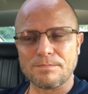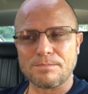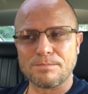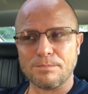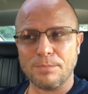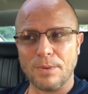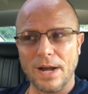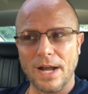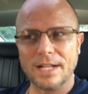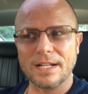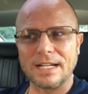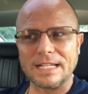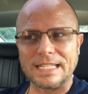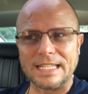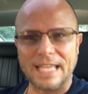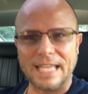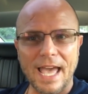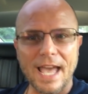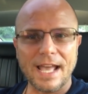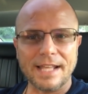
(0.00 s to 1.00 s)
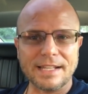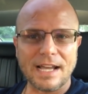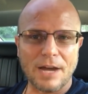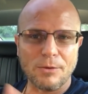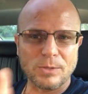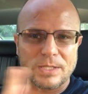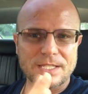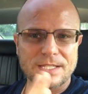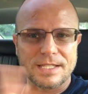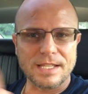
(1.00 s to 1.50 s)
But again, I
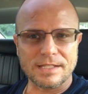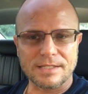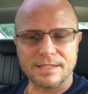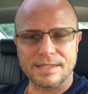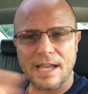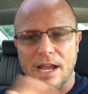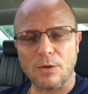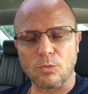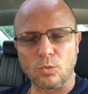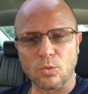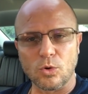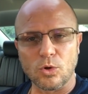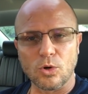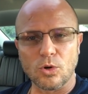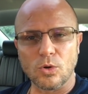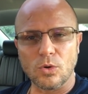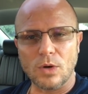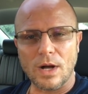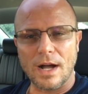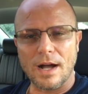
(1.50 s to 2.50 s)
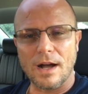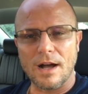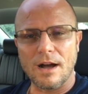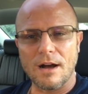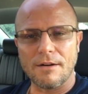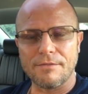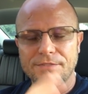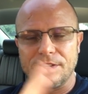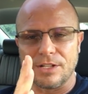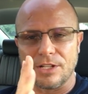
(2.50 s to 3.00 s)
would stick to that rule
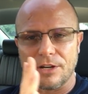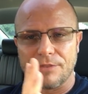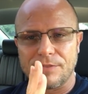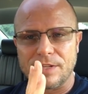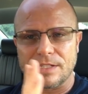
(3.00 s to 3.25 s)
of, if